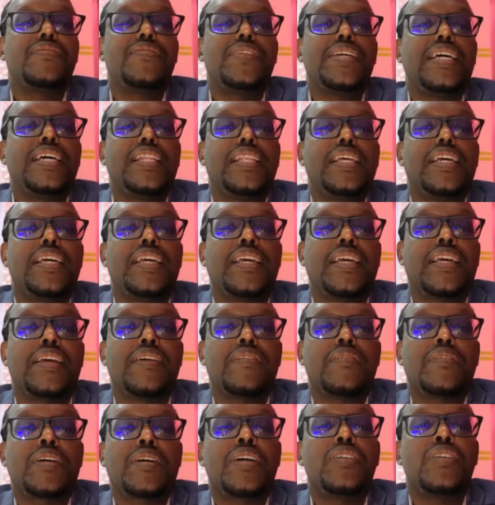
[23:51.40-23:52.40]
really,
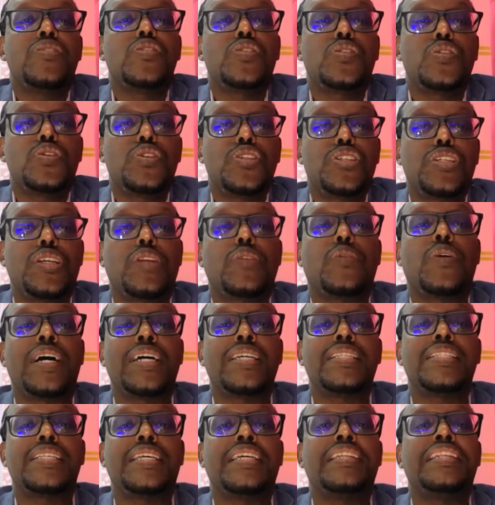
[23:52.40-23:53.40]

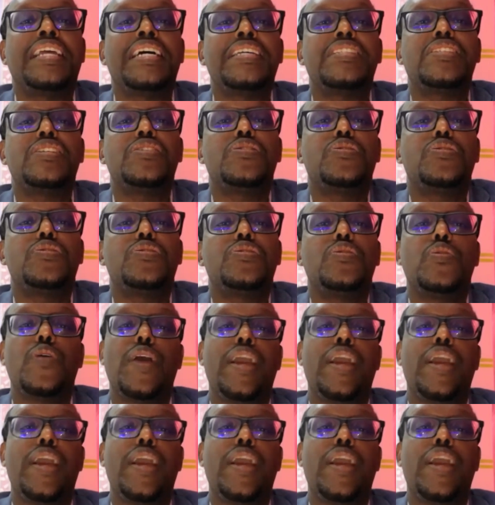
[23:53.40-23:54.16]
constitution-wise, it doesn't do